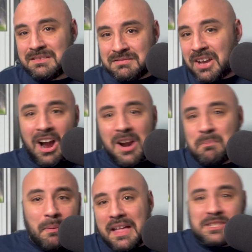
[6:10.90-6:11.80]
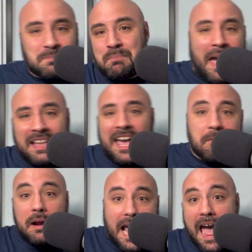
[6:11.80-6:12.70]
garbage picking,
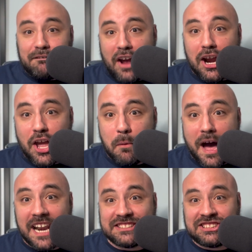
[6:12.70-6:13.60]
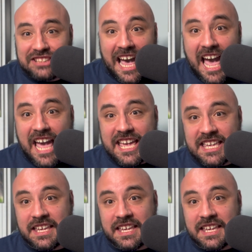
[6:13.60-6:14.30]
whatever you want to say.